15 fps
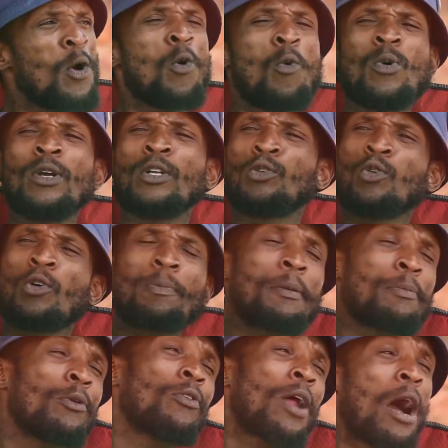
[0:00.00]
We took
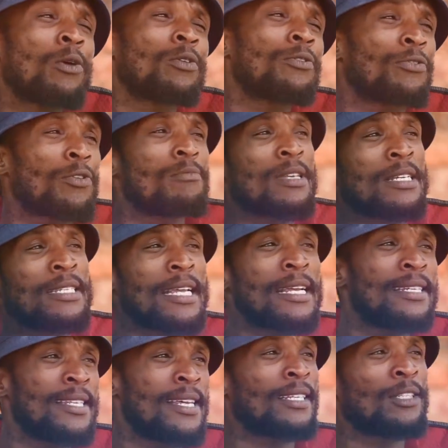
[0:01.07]
people out from the
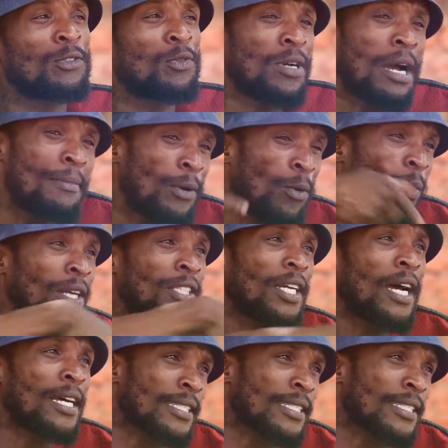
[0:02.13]
State Theatre to come and watch us.